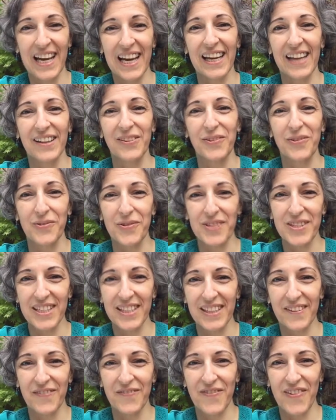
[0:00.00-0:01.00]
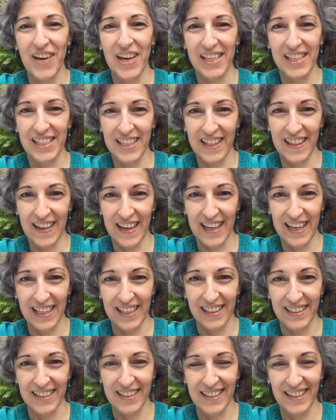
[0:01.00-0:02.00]
And those are the very
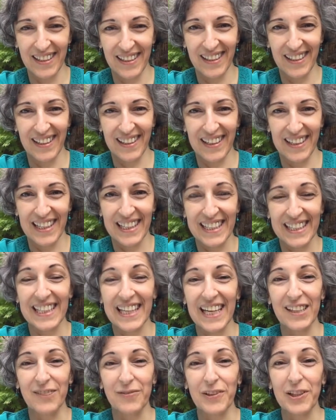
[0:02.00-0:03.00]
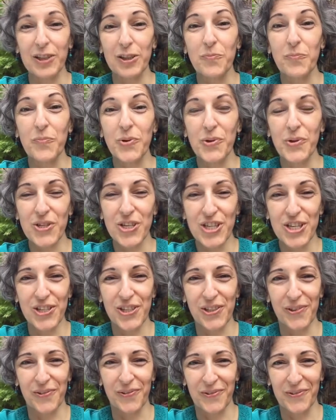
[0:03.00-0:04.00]
things that will push
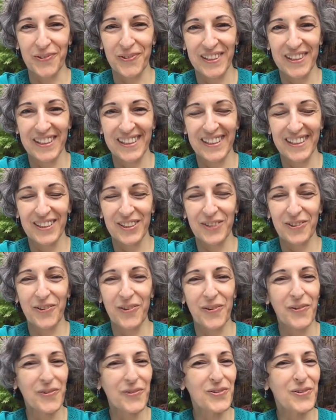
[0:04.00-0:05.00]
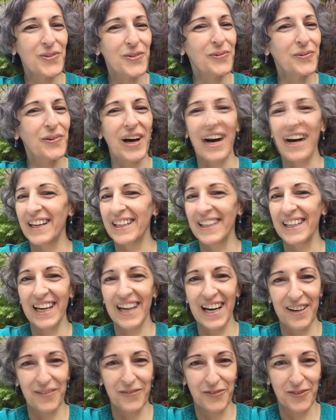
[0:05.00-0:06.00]
you to go through
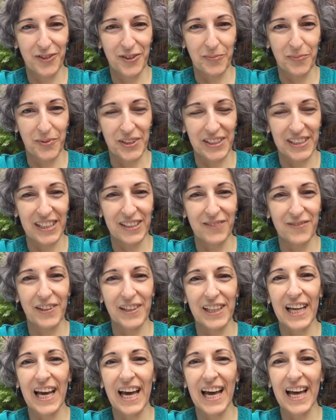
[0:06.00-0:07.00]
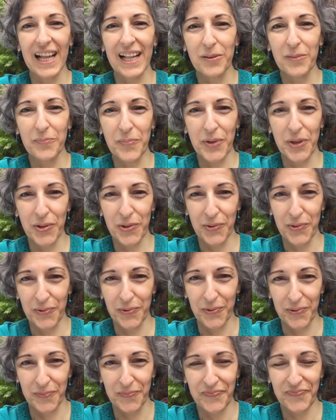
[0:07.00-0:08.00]
uncomfortable, that will help
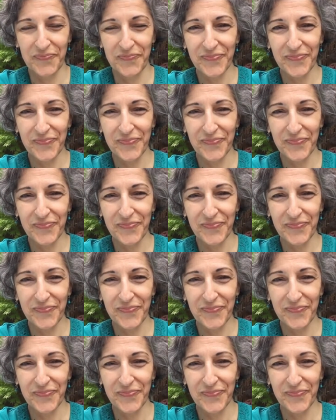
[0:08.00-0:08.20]
you